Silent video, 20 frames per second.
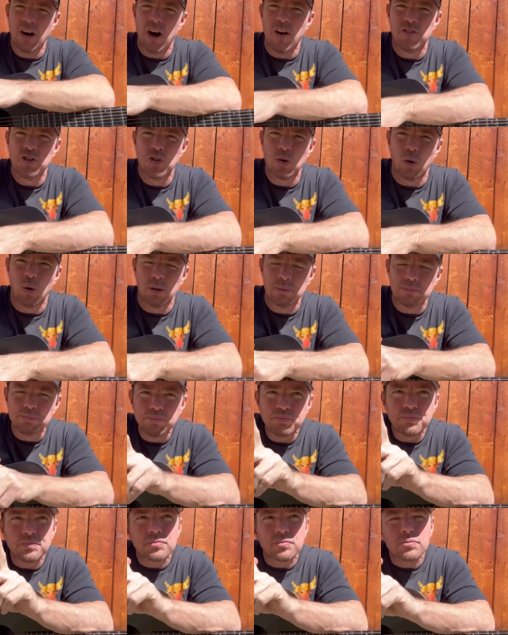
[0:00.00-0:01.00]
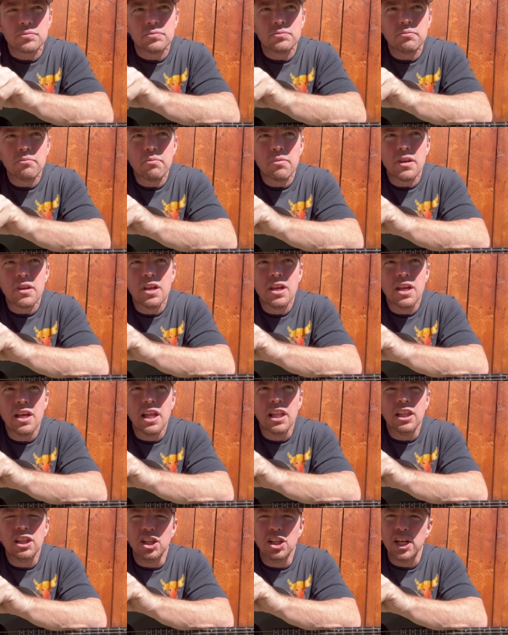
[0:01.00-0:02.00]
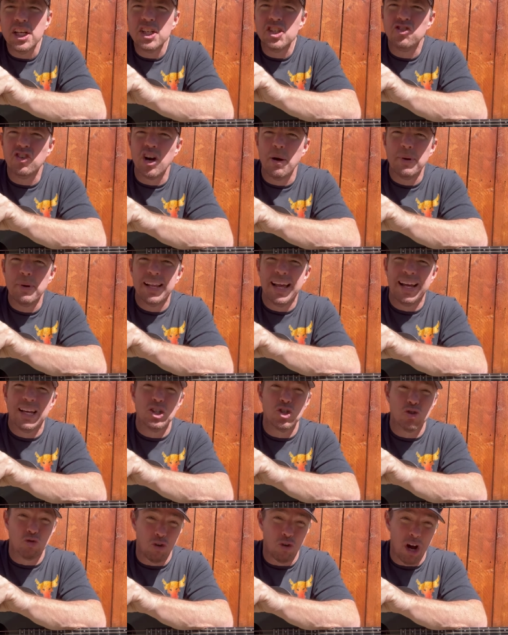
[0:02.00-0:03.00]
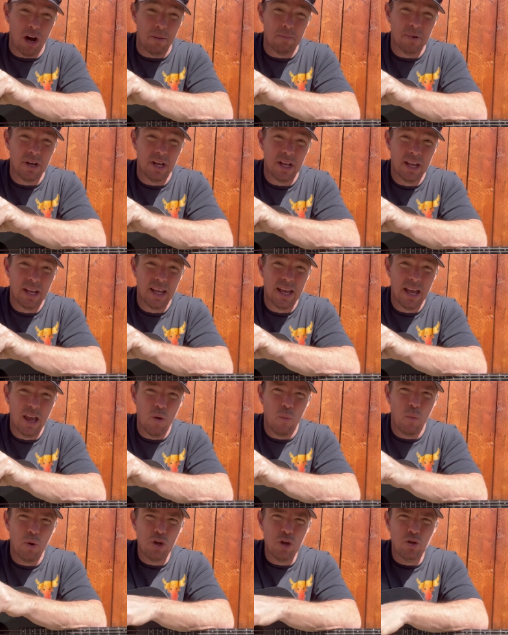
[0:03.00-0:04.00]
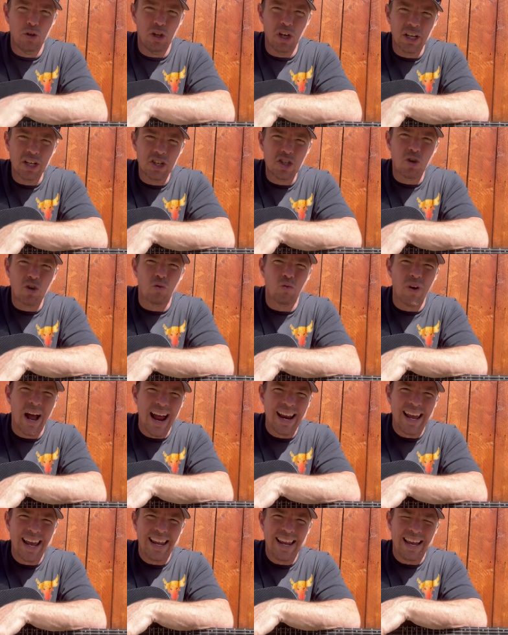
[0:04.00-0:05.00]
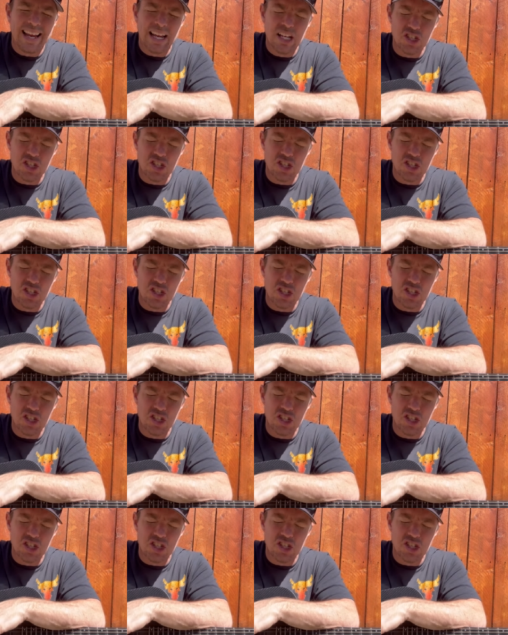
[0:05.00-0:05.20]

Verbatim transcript: off short. Look at strumming like a drum. When you look at your right hand like a